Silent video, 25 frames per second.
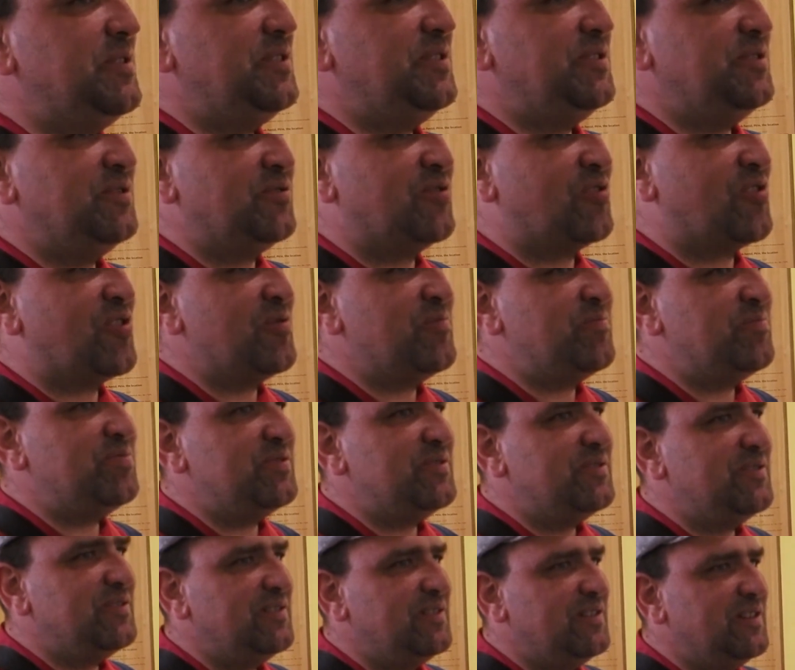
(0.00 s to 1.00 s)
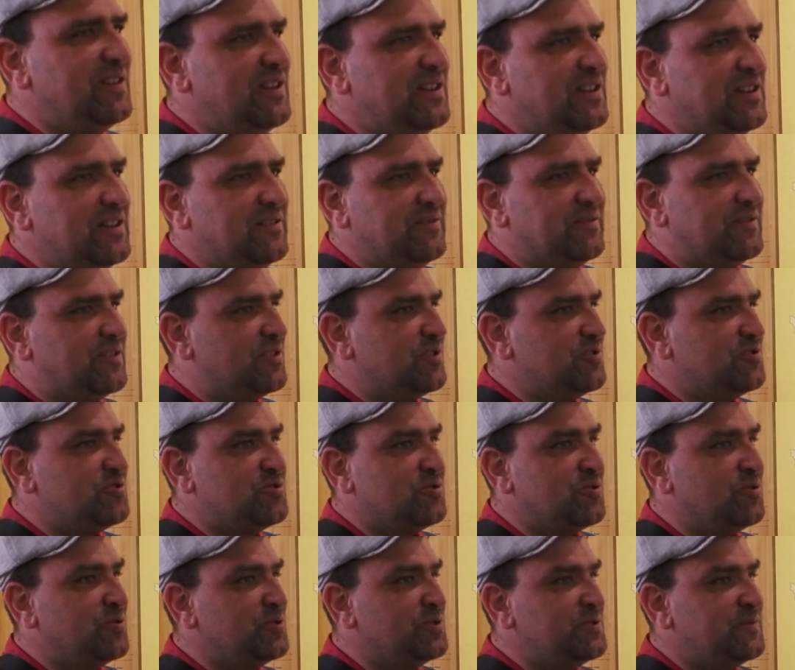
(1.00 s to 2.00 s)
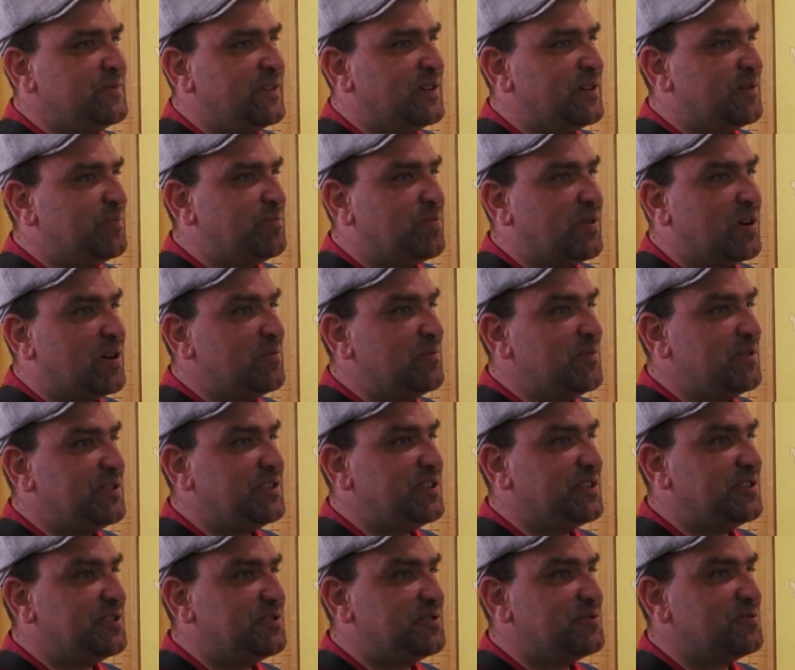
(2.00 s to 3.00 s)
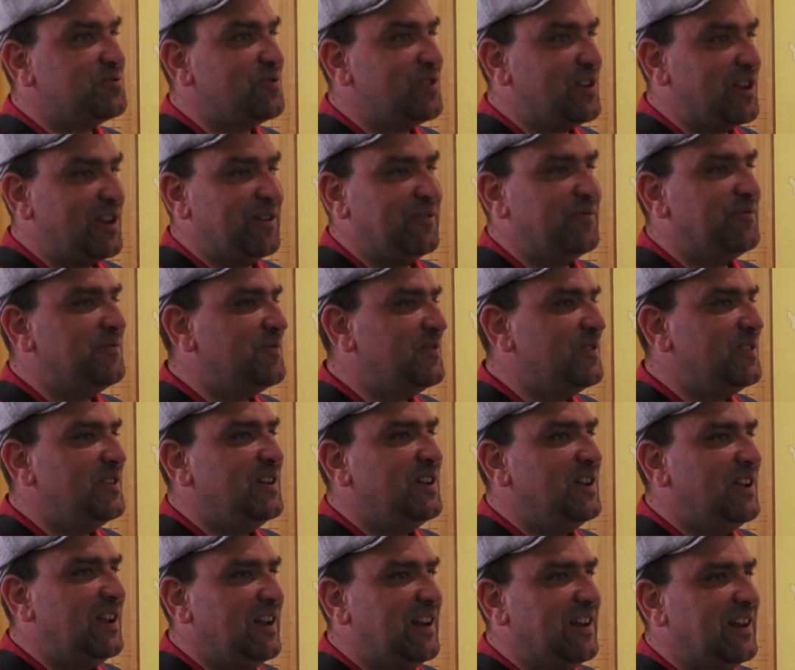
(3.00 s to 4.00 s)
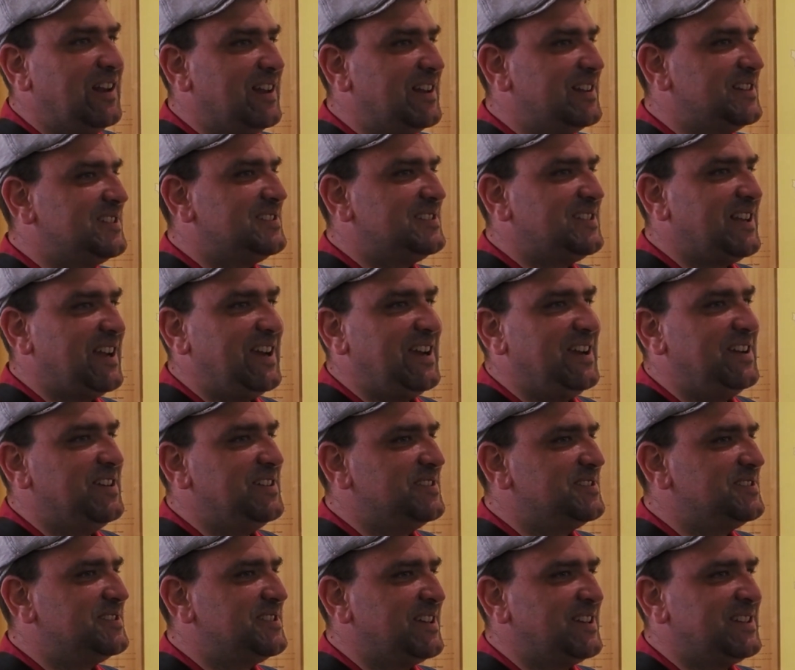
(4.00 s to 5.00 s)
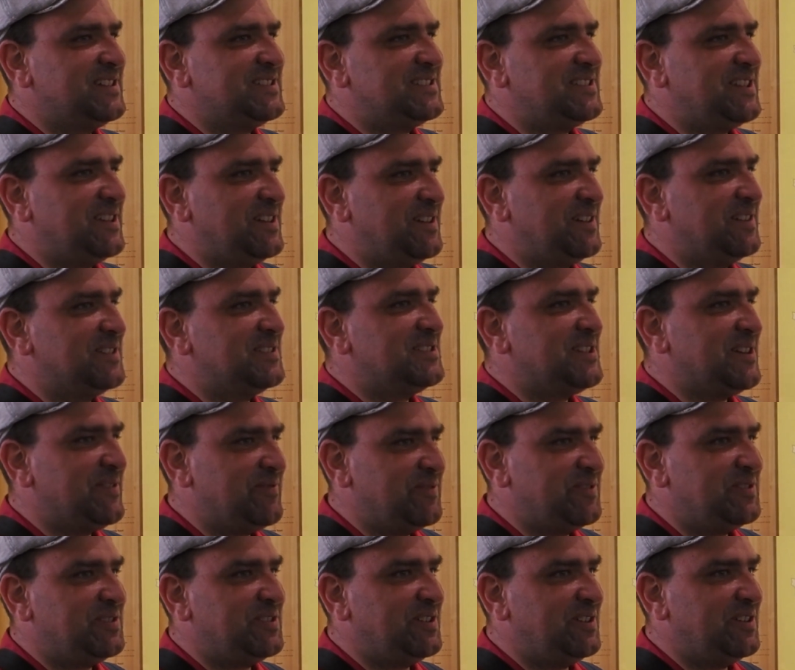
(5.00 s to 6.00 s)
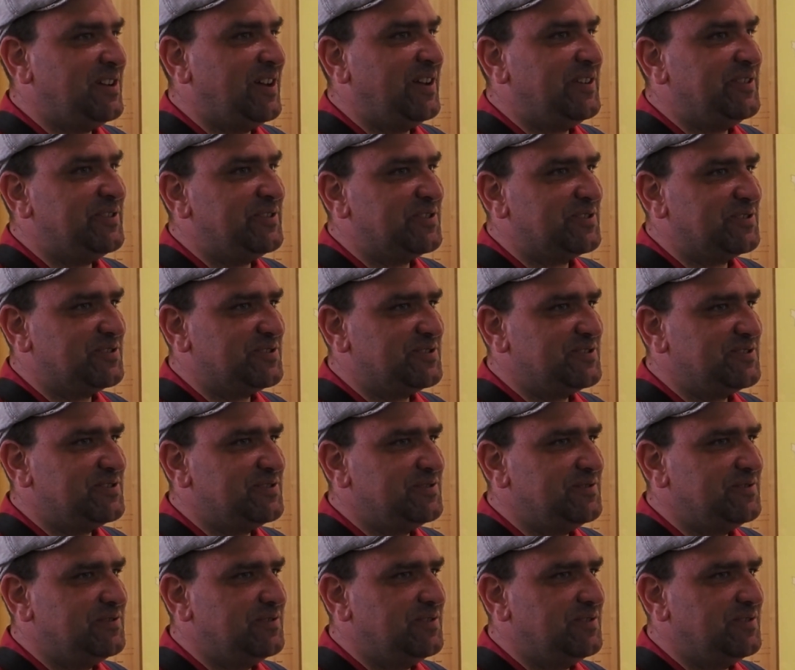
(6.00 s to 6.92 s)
in Europe where Jews were permitted to live, let's say in 16 and 1700s.